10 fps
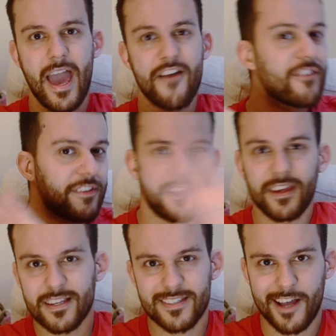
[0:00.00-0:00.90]

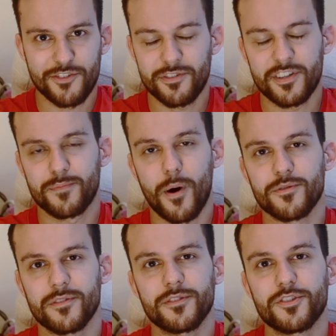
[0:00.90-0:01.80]
Everything is at your
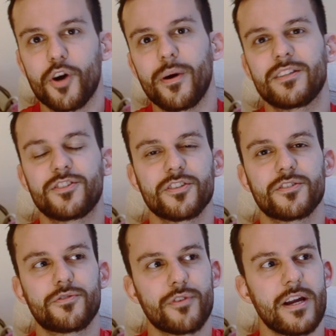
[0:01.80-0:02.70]
disposal. So it's just
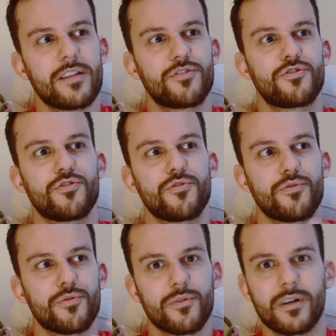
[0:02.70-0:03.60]
great
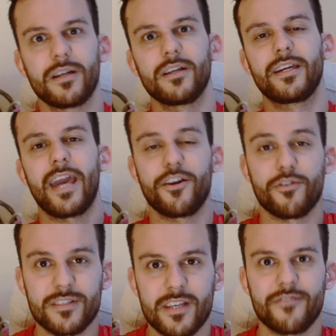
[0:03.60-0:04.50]
to get
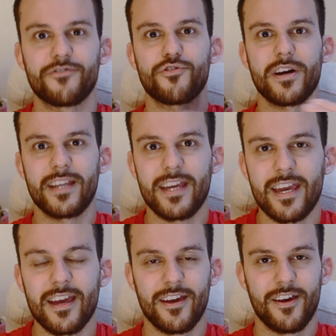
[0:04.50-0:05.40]
yourself
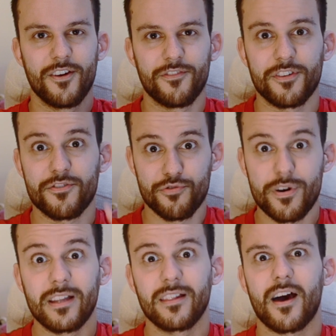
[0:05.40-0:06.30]
ready for the
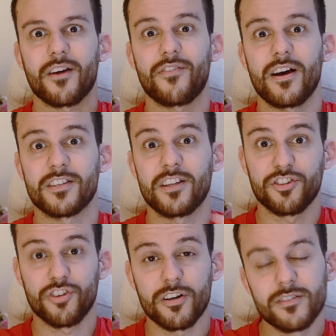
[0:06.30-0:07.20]
real life as an
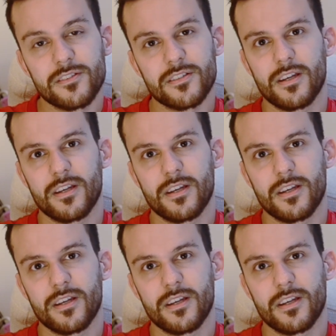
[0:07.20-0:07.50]
adult.